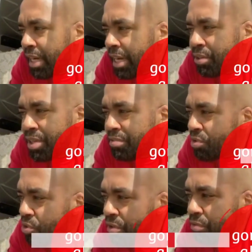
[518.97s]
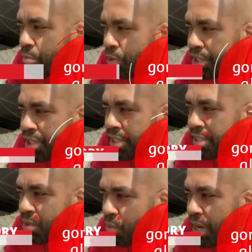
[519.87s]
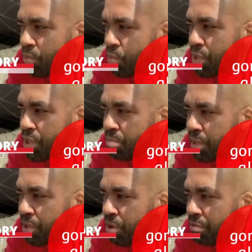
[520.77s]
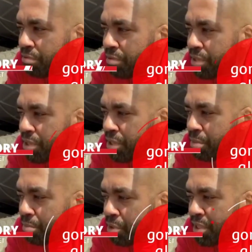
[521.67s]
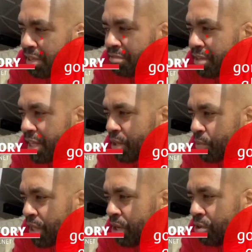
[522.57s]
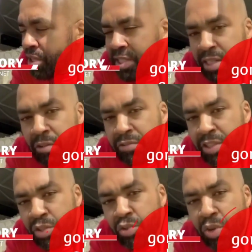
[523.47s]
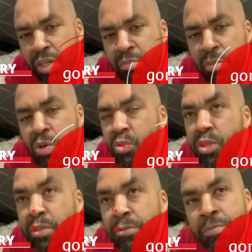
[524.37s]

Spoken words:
I don't even know if oppression is the right word, but of, because I feel like we are on self-destruct mode.